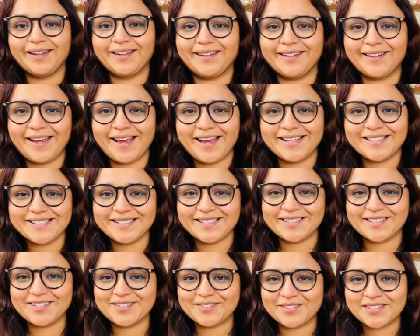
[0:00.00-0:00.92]
guys,
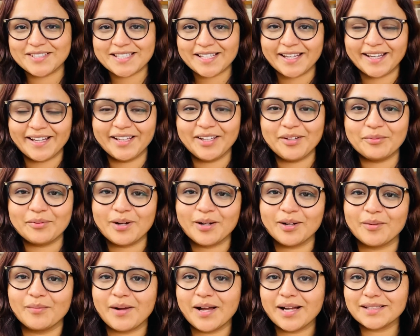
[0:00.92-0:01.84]
this is Rosa Kelly.
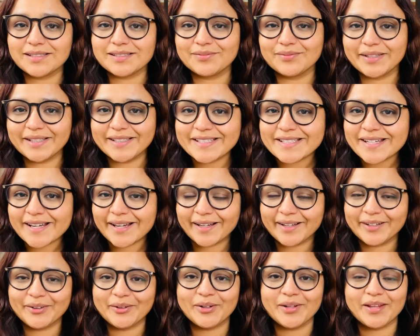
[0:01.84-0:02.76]
Welcome back to my
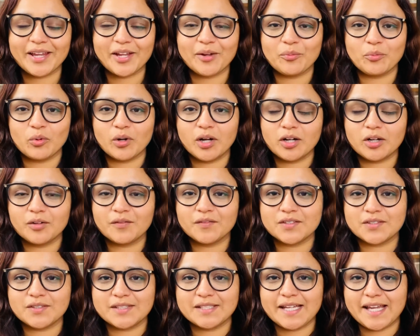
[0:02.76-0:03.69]
channel and welcome
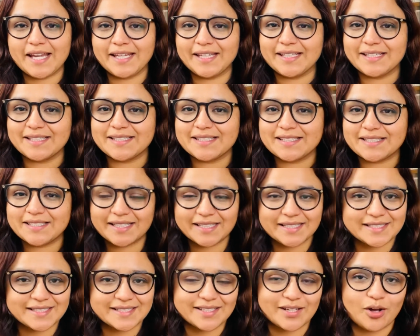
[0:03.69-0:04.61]
to day
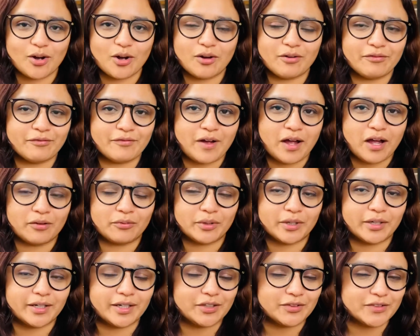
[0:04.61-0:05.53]
6 of
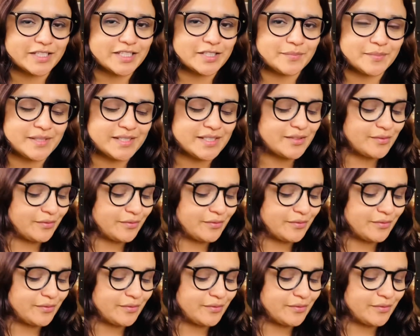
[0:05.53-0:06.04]
our Christmas